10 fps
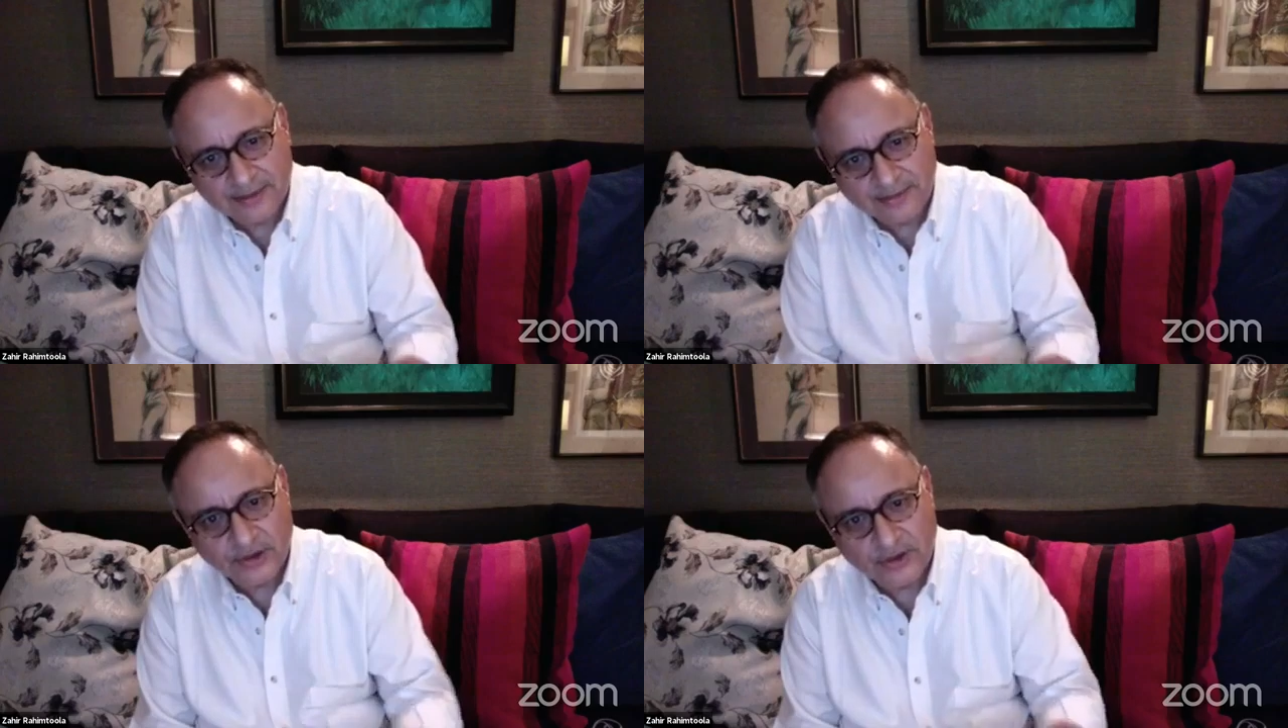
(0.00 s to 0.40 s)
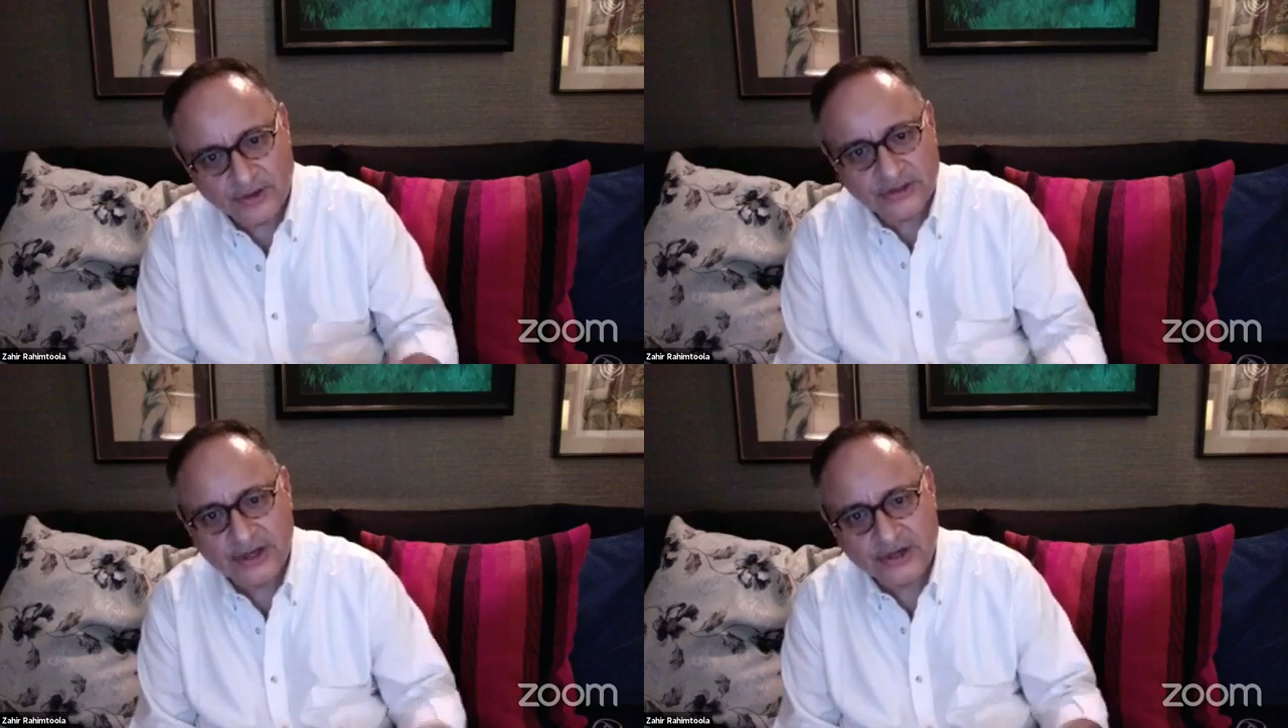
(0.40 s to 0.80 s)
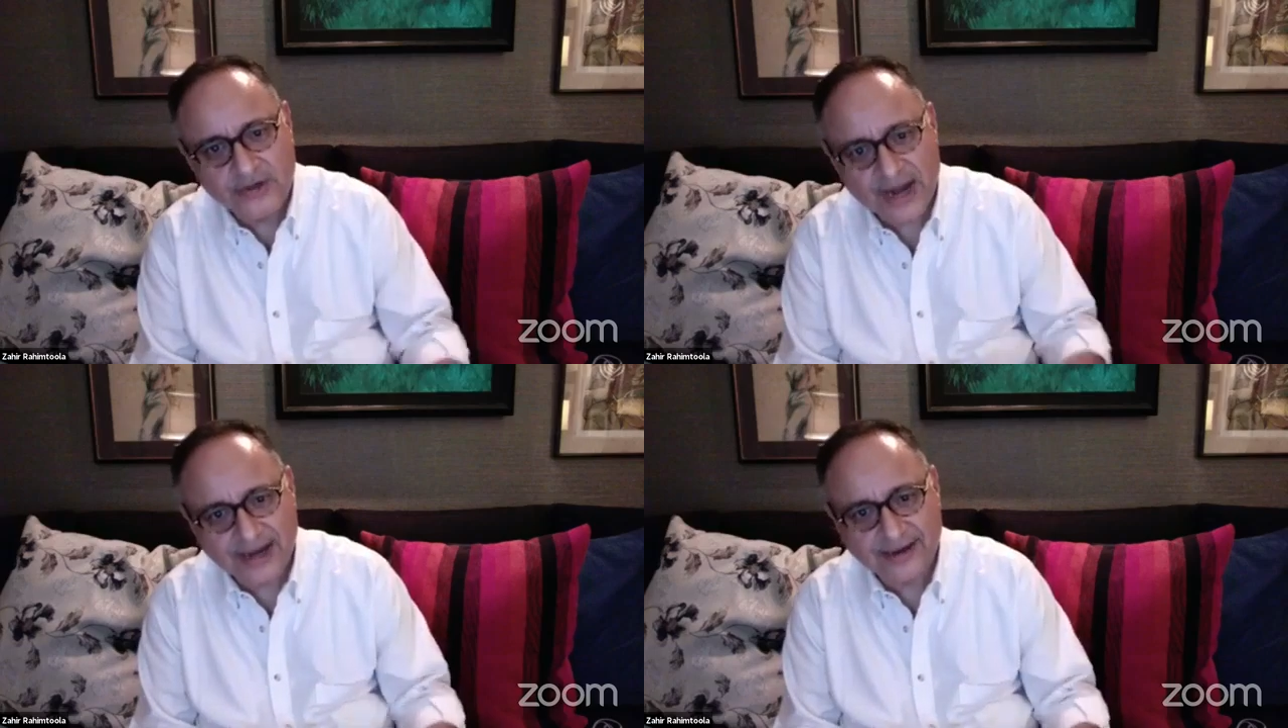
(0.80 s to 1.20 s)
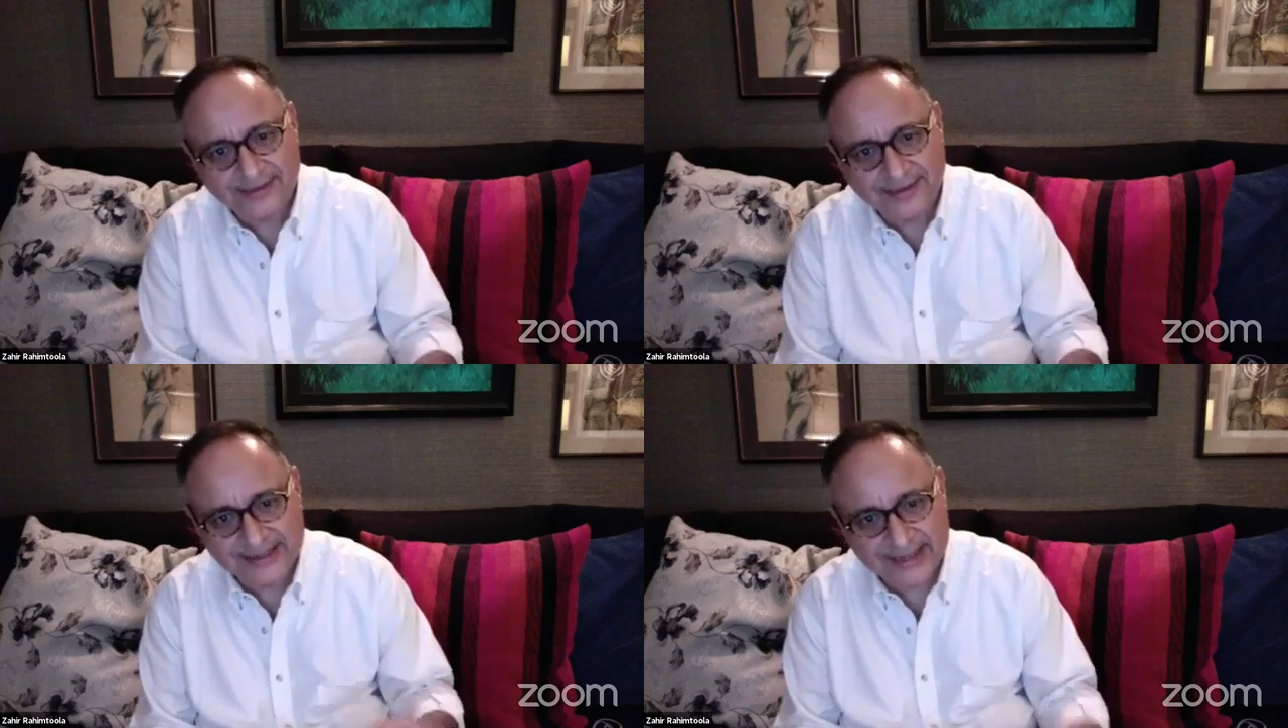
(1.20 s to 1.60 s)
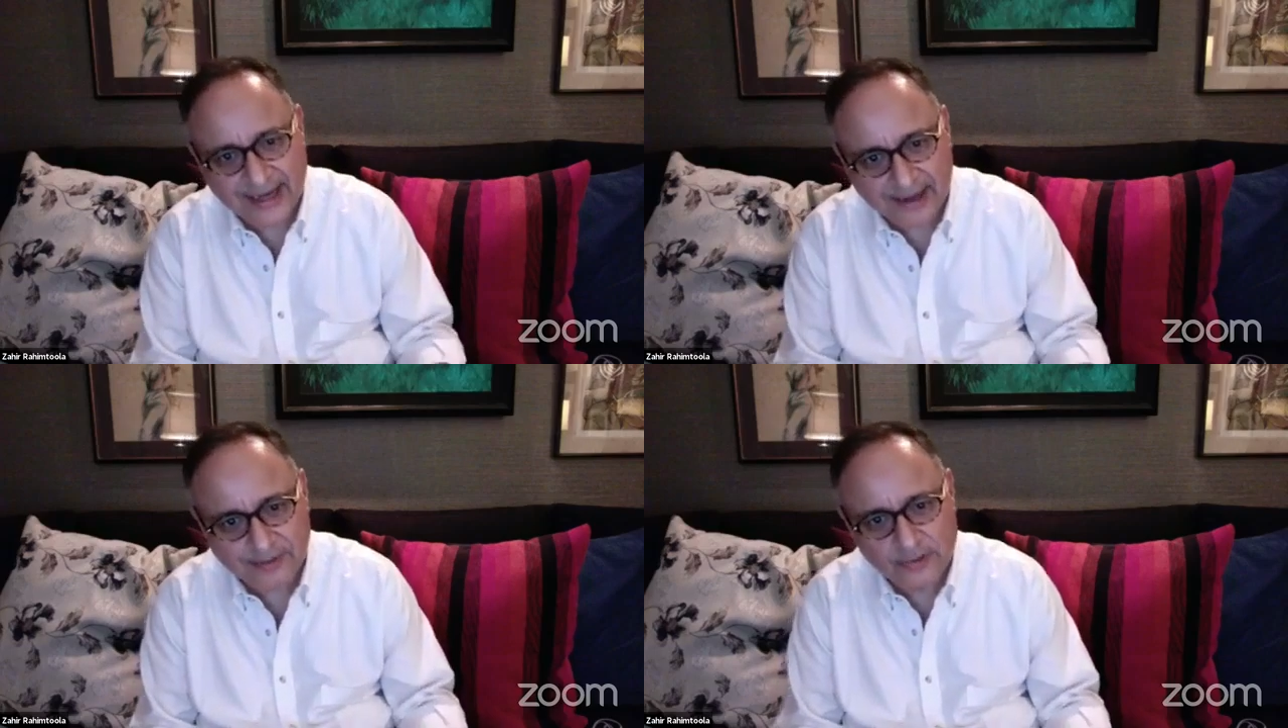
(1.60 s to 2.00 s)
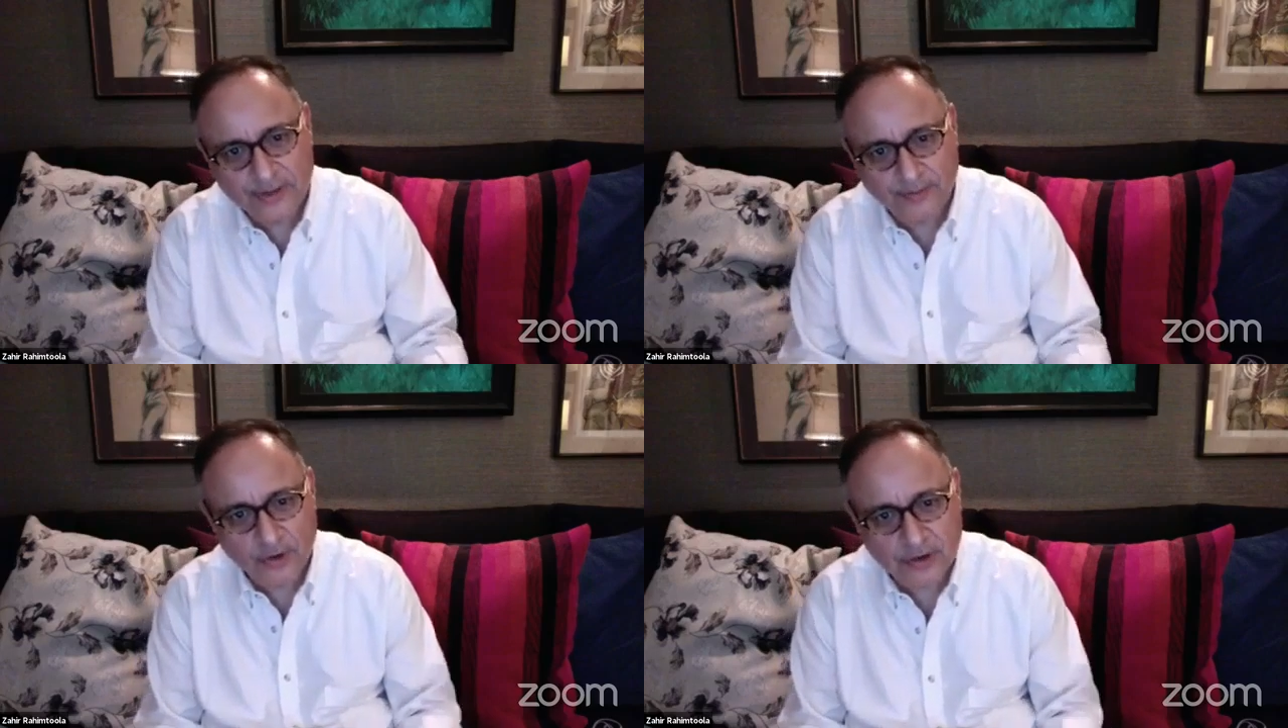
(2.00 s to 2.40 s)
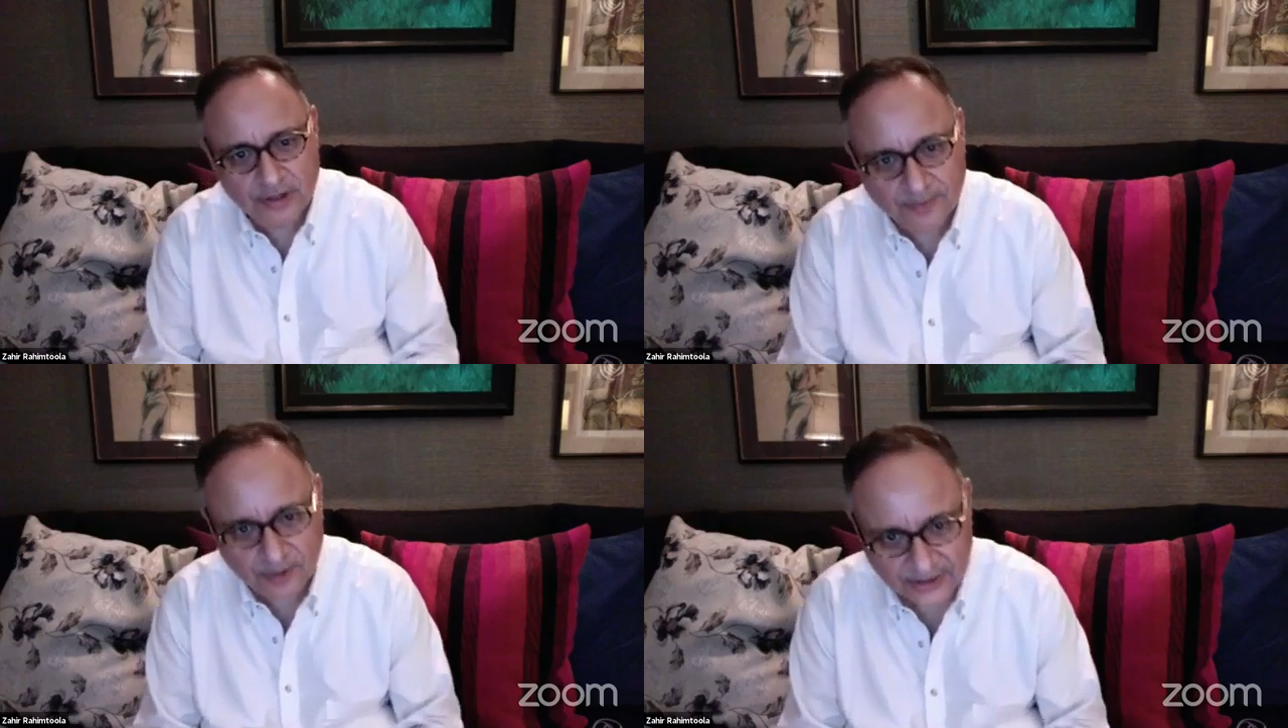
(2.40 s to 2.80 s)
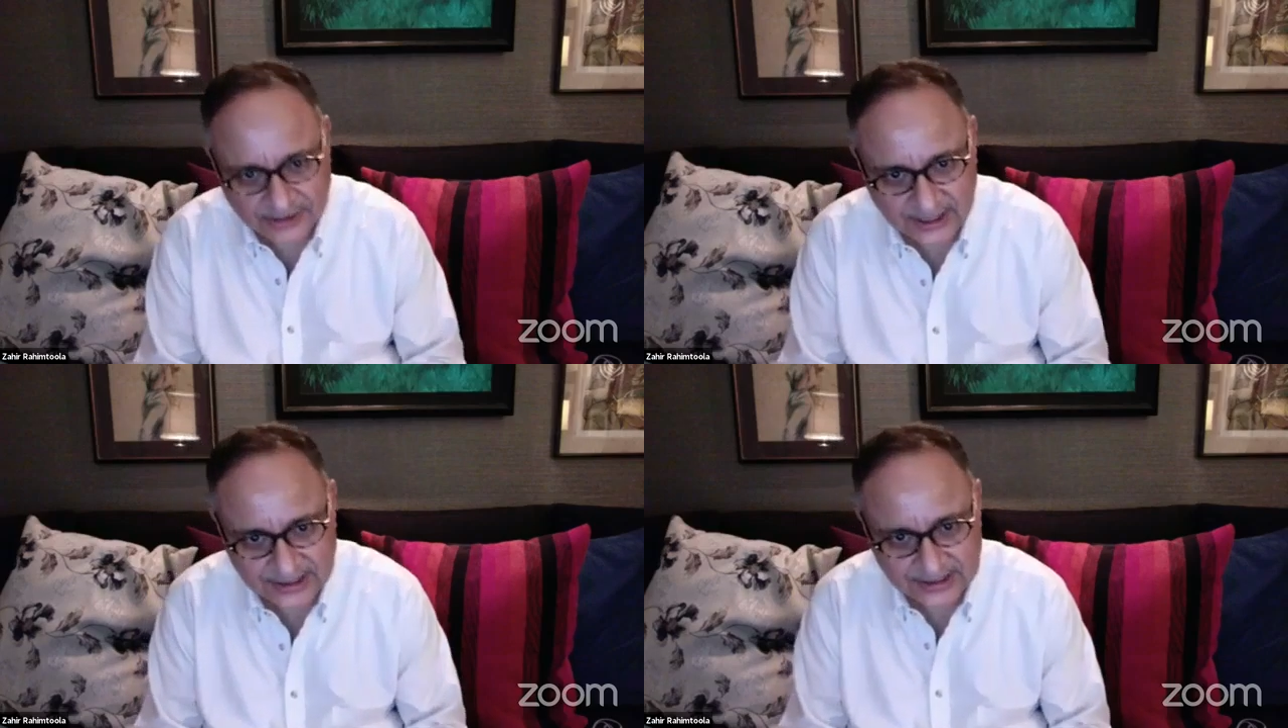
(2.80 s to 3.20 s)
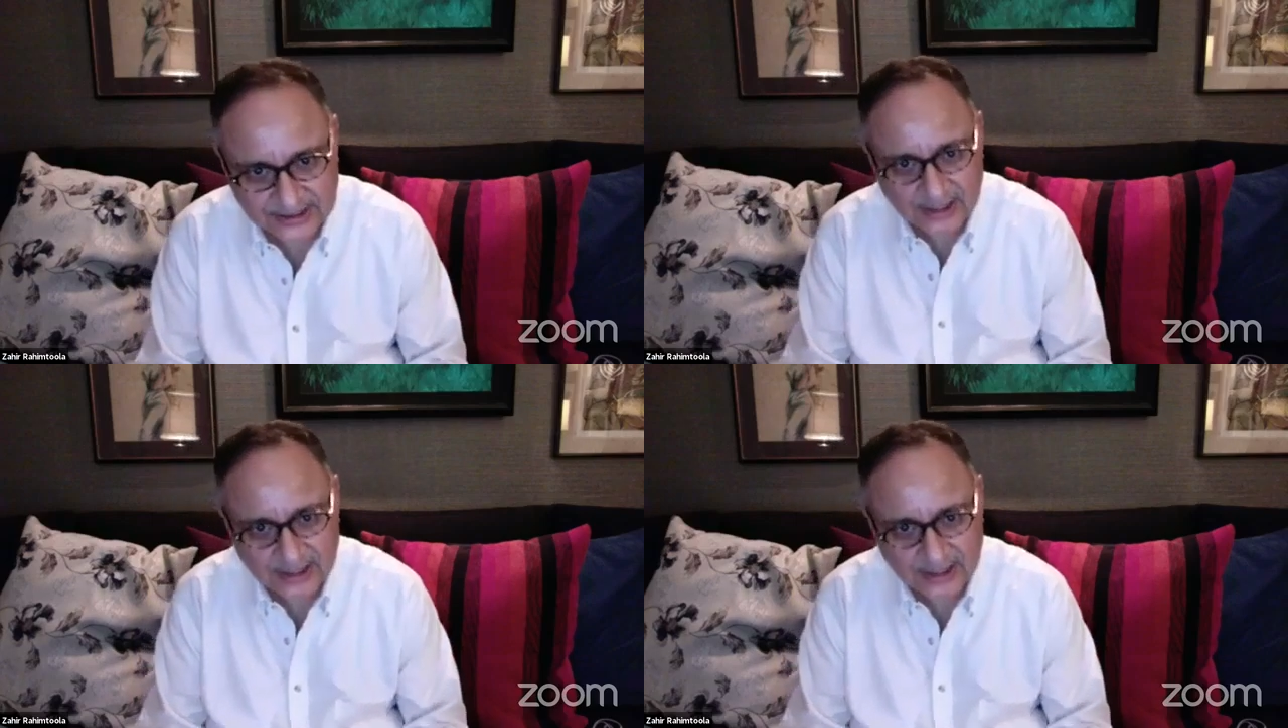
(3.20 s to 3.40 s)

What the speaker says: because here you had a celeb who supported the process.